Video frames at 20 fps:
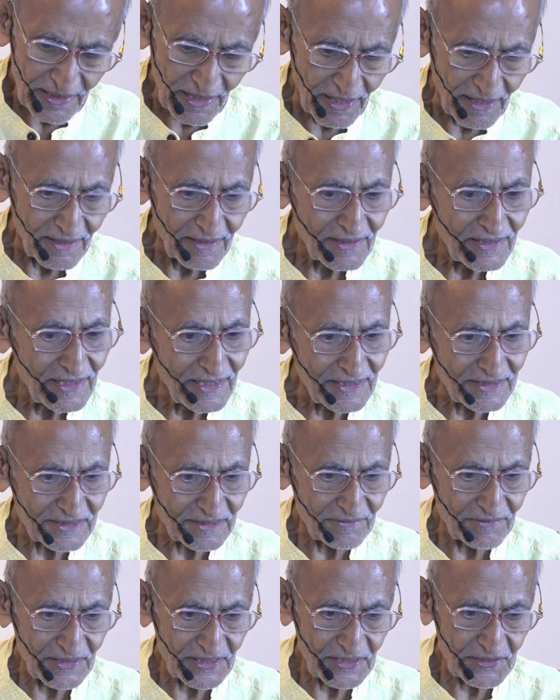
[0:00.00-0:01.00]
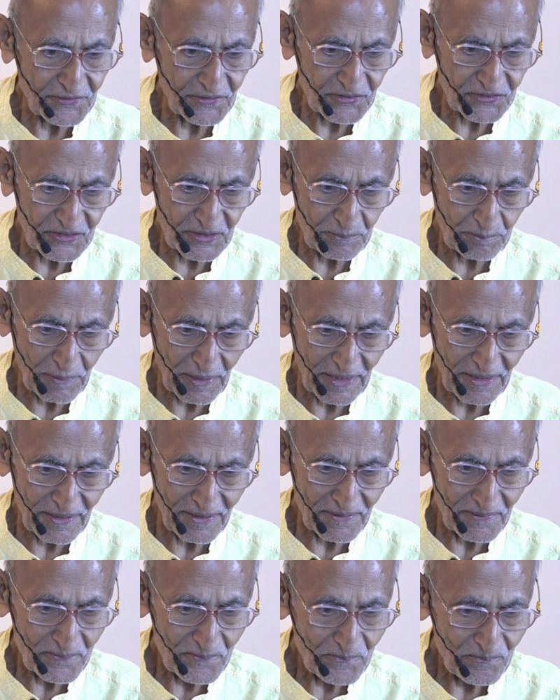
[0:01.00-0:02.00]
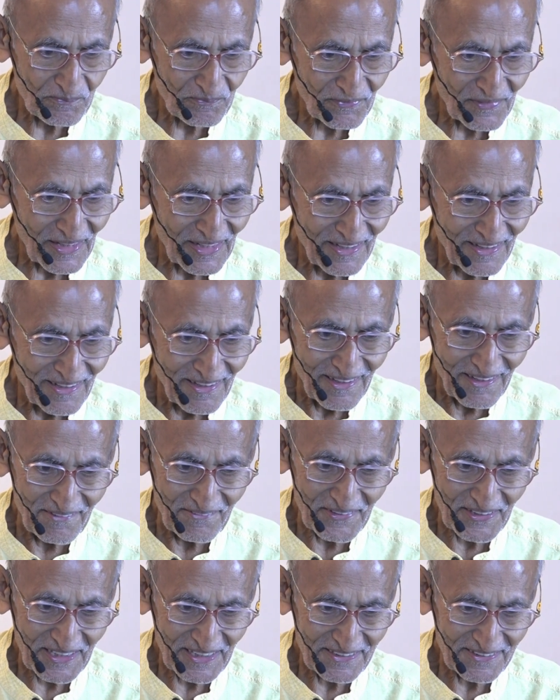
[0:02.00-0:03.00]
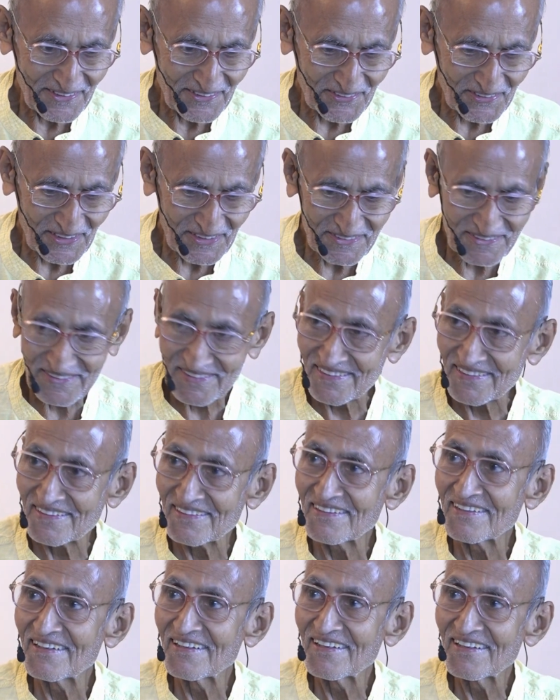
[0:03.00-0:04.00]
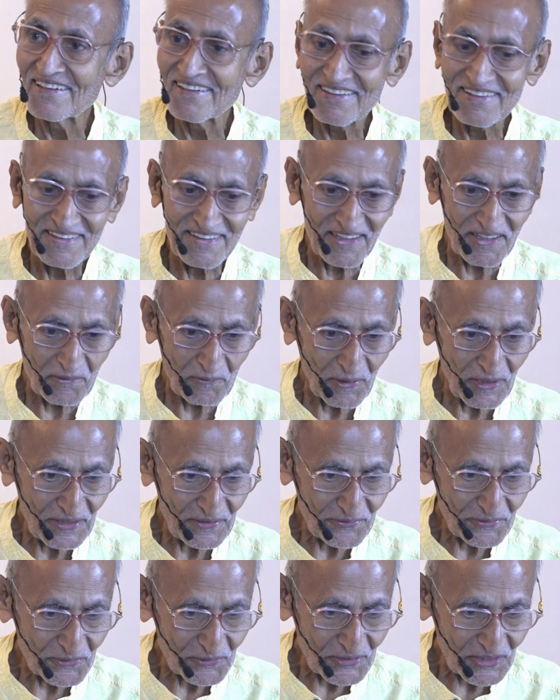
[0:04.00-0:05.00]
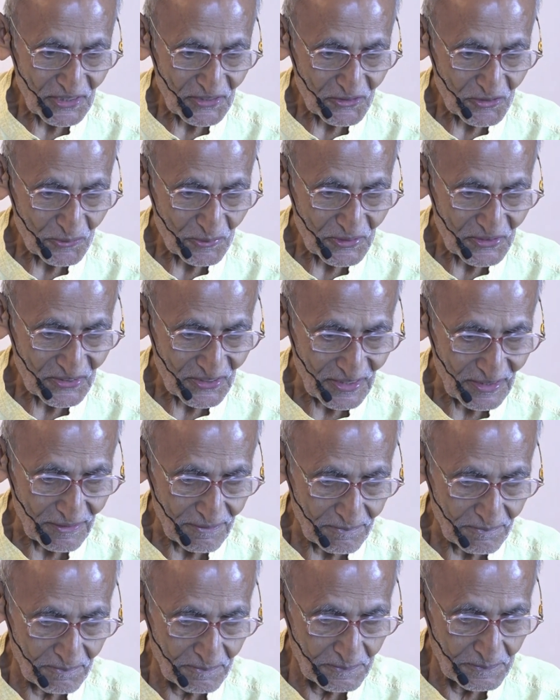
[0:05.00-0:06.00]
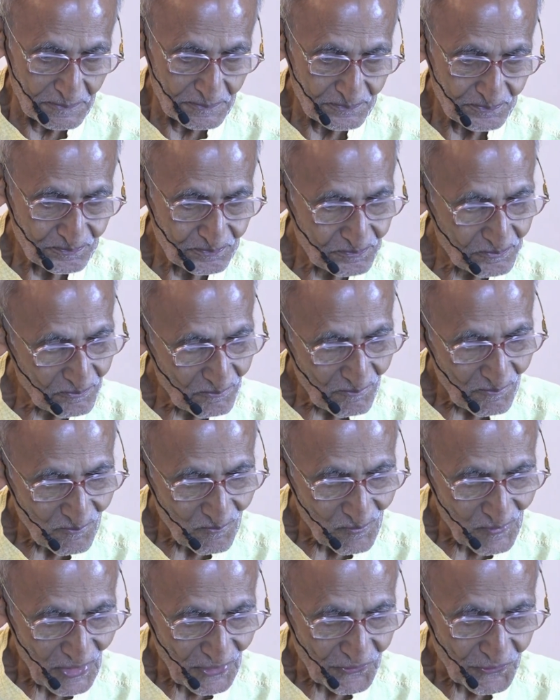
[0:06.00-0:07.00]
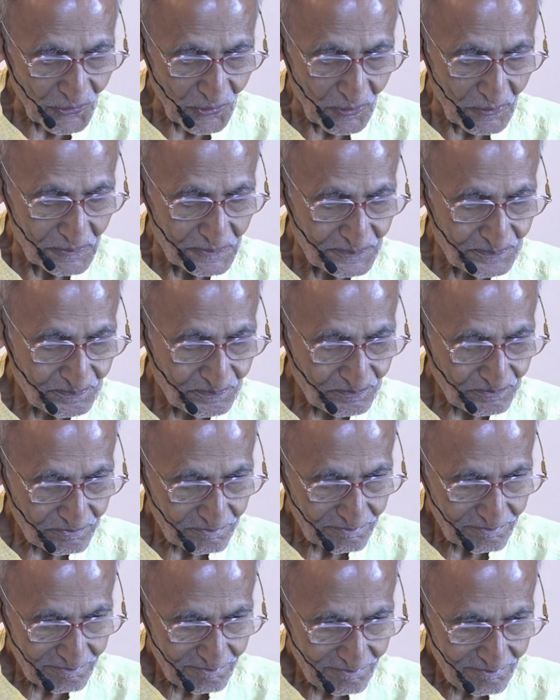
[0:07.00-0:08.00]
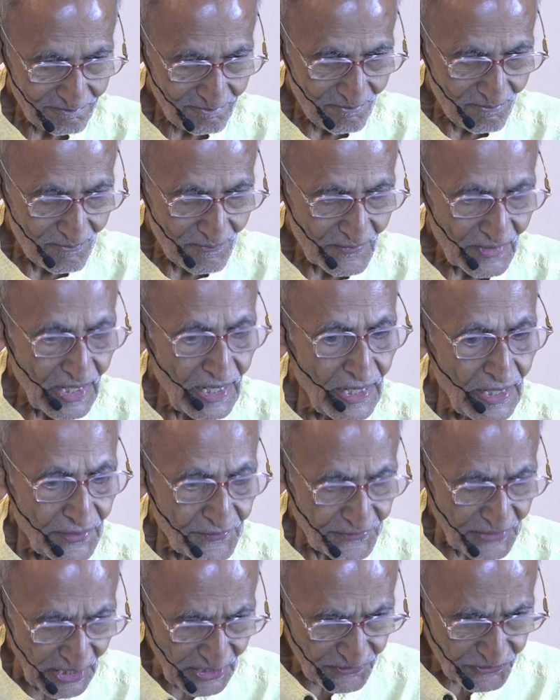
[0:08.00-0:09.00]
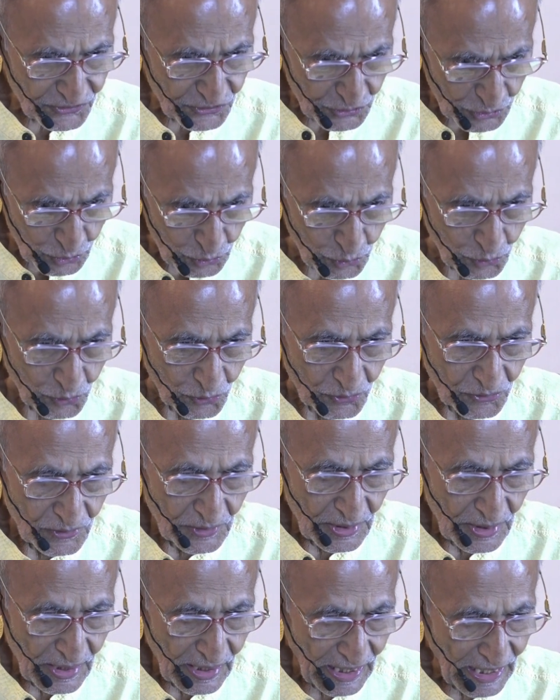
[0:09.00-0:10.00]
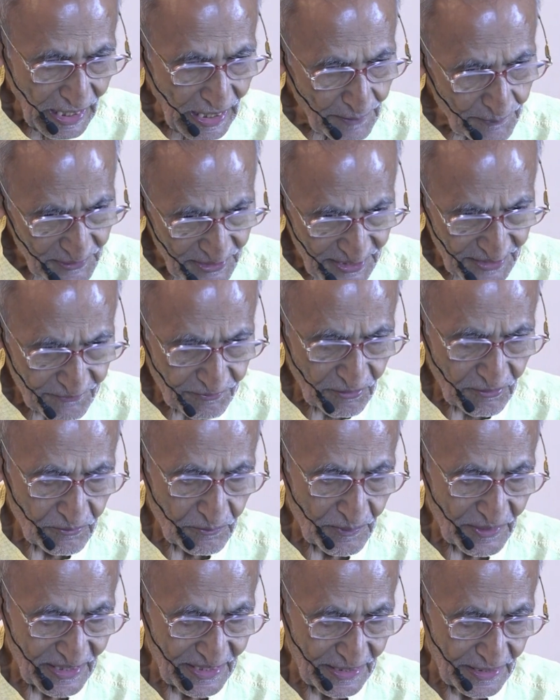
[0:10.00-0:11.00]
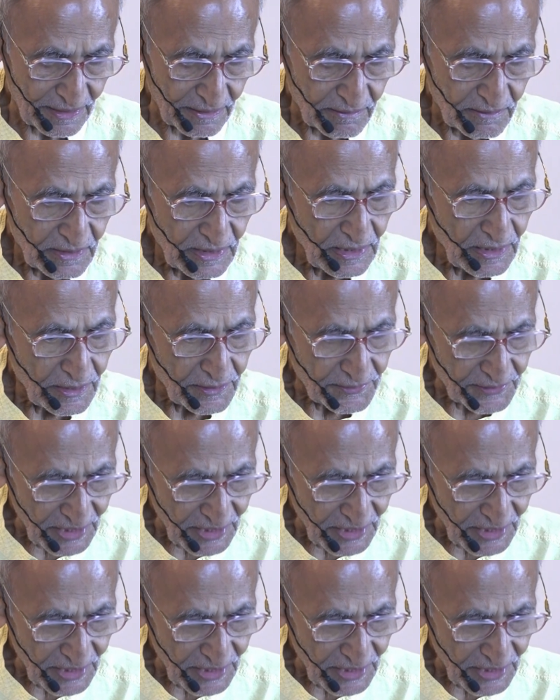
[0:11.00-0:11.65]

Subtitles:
Yeah, it's a very interesting para. We can discuss in quite a few things to be seen. So, thus too, I'm reading from the beginning.